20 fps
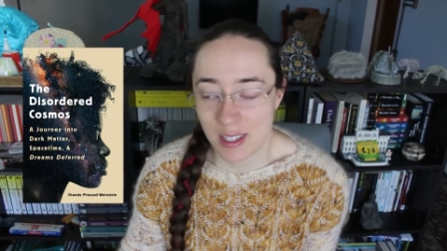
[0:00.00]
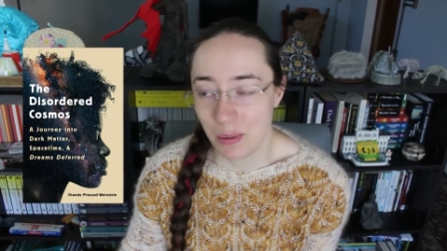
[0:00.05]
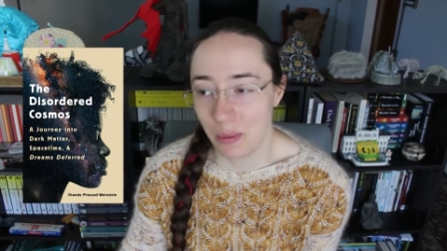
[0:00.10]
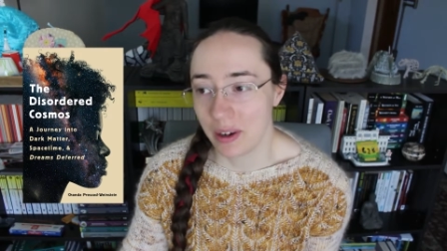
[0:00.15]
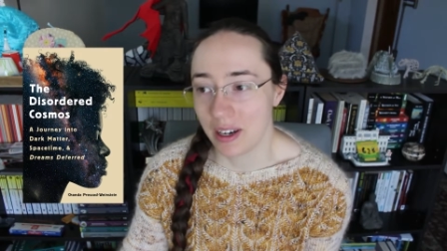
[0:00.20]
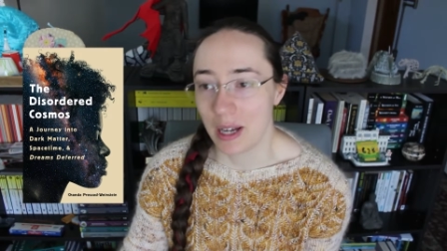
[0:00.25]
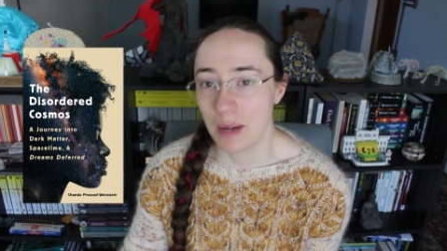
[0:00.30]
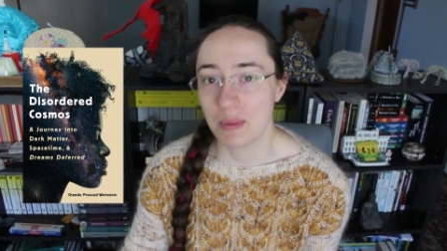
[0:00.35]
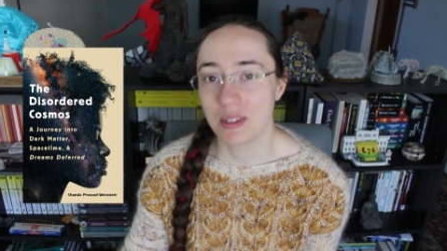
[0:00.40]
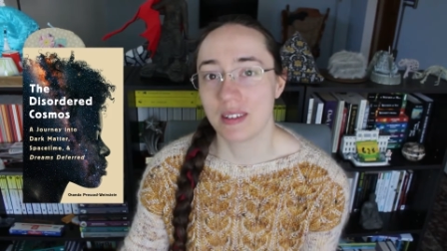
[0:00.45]
is
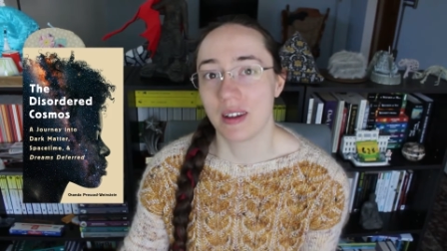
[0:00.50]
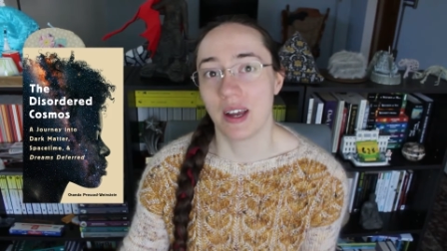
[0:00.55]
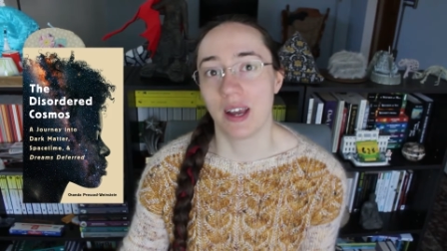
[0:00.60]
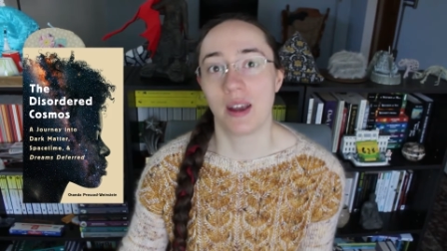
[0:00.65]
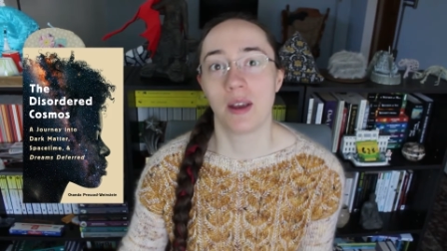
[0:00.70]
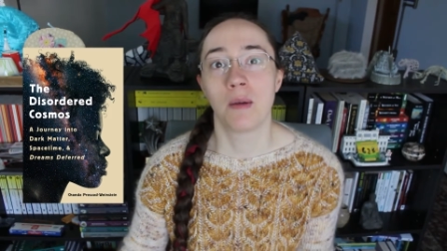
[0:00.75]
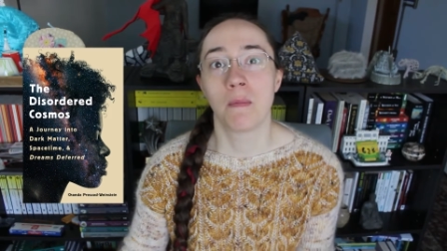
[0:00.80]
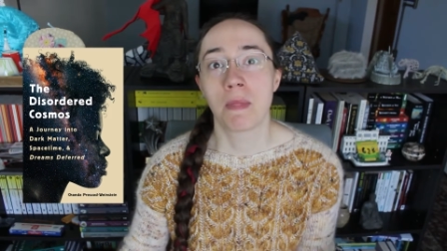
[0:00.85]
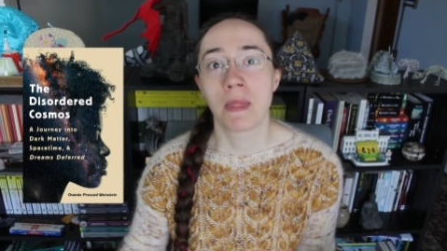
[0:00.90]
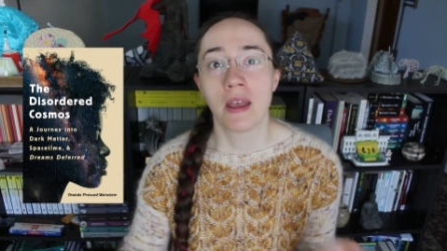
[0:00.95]
what I'm
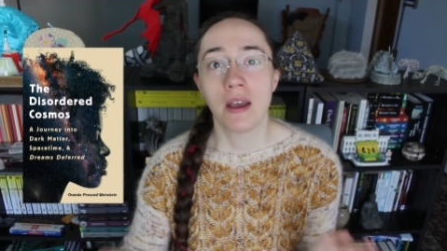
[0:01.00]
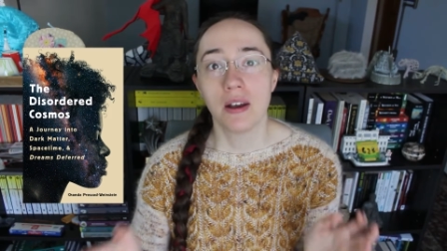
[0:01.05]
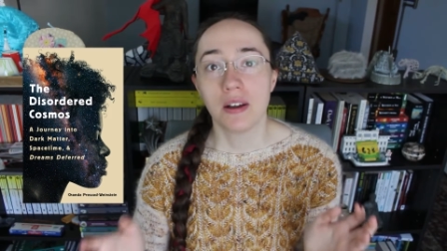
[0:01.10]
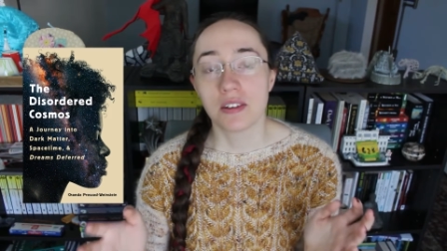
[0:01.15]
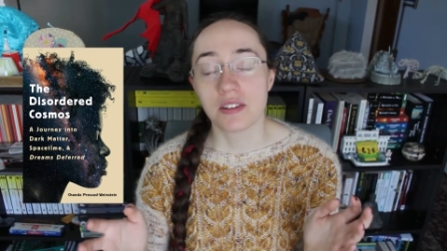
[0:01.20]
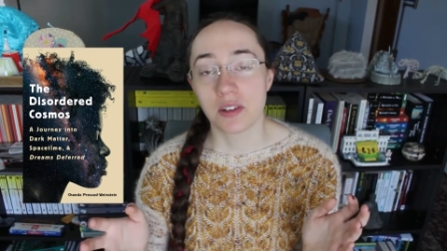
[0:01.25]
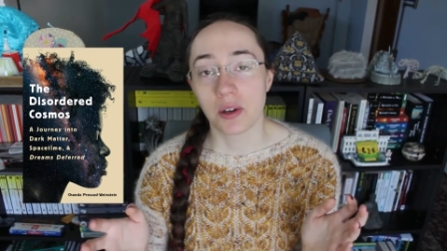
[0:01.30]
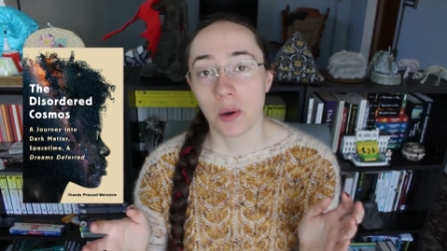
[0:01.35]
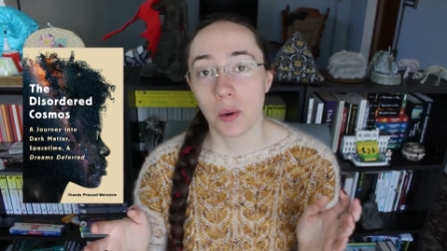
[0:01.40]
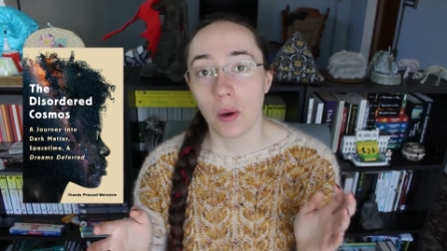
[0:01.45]
saying.
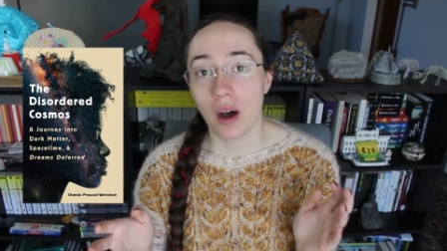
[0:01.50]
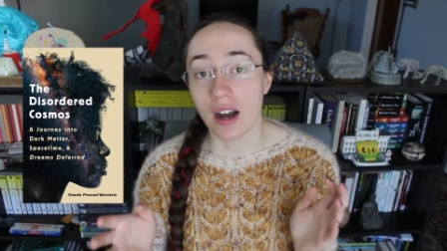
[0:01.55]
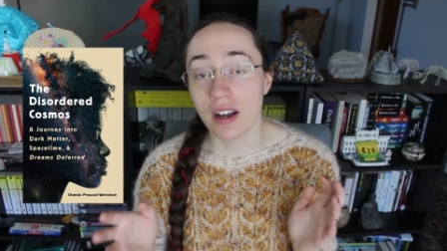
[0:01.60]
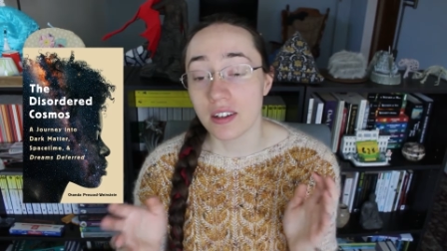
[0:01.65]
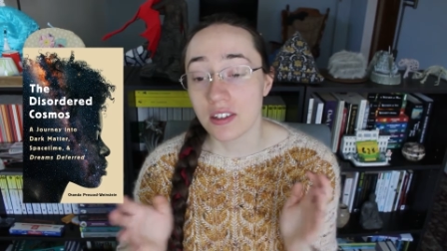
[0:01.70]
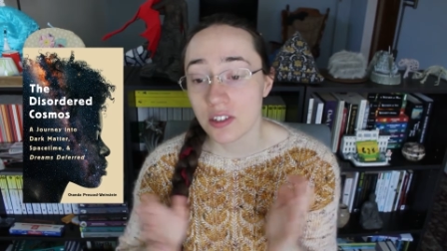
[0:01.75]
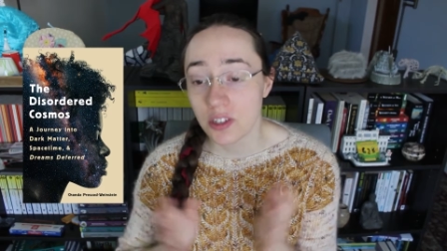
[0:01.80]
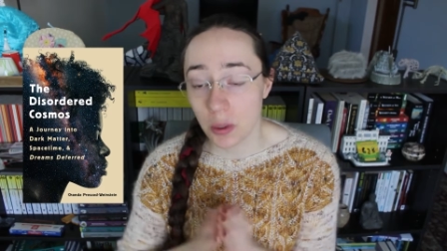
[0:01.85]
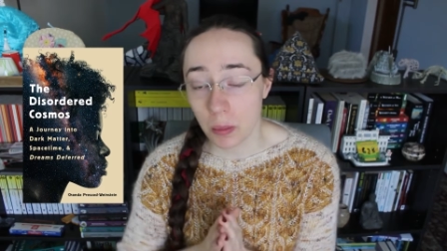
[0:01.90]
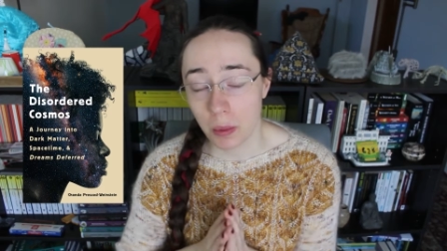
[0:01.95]
So
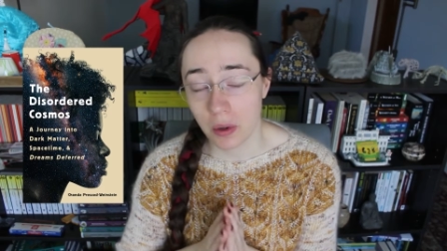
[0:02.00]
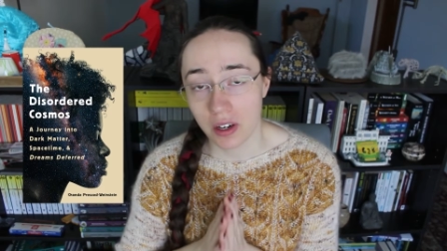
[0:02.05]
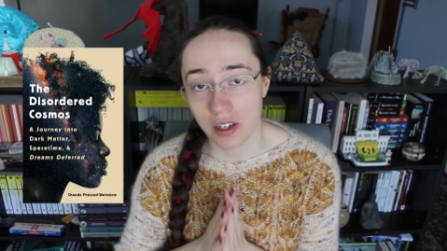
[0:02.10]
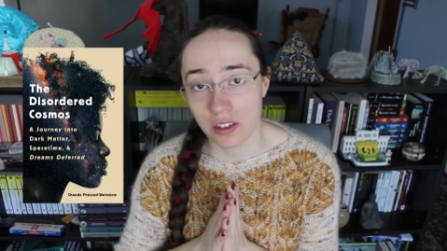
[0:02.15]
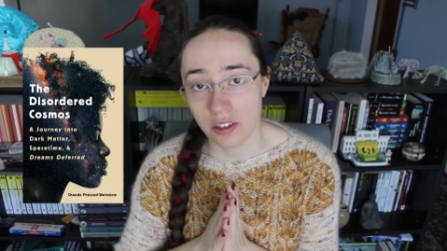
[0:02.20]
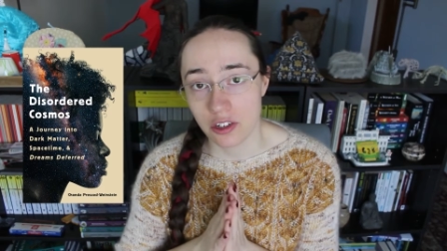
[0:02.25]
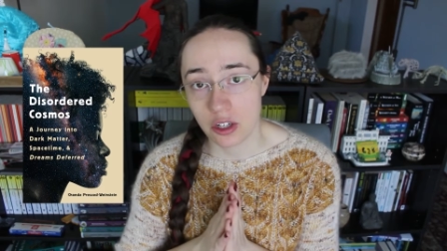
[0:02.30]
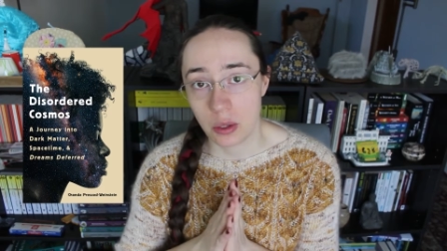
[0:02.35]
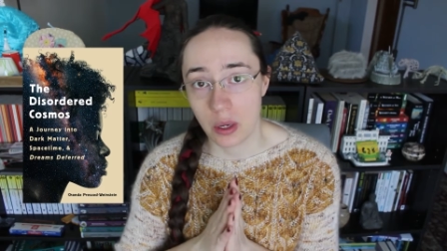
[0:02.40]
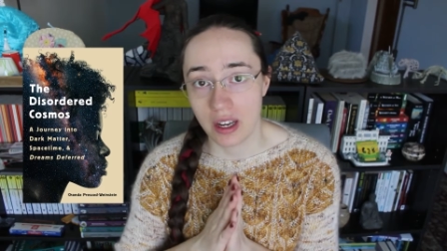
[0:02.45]
I super
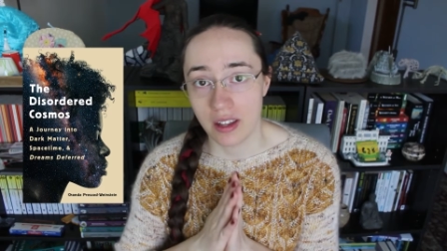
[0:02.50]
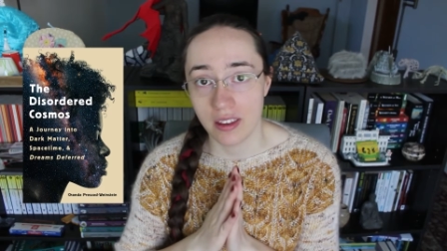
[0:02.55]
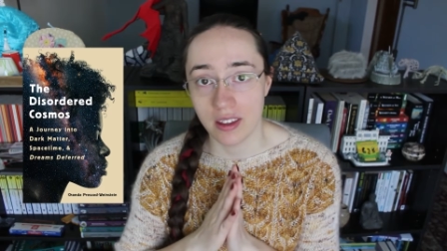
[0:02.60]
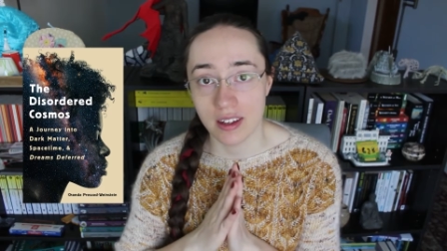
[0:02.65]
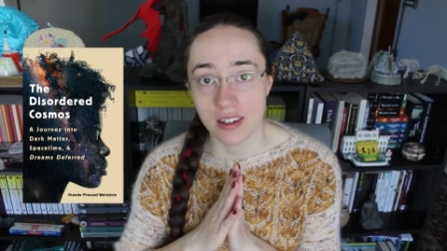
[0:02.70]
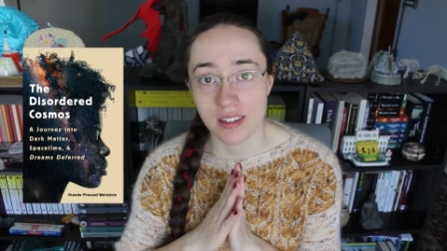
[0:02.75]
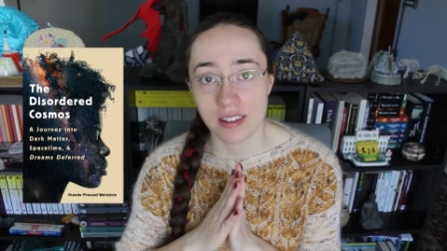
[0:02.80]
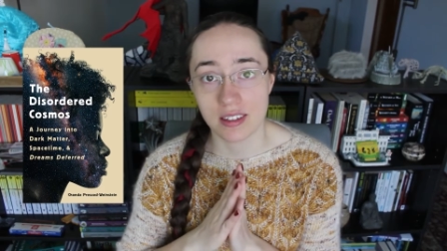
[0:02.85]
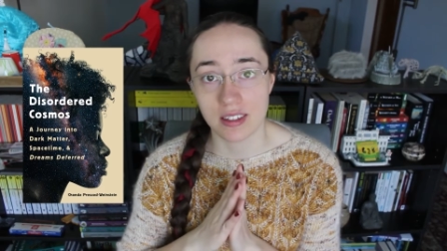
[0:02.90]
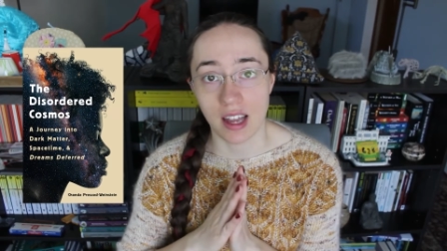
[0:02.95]
enjoyed
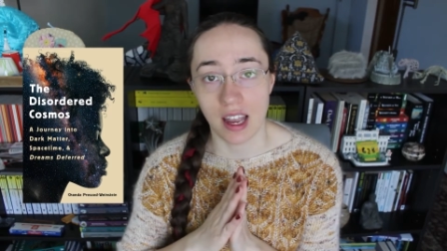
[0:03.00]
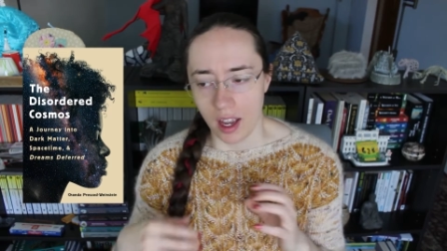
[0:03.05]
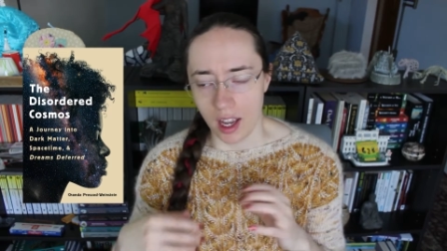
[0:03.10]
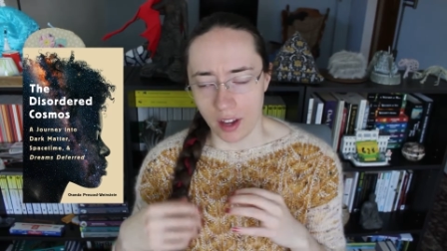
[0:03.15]
this.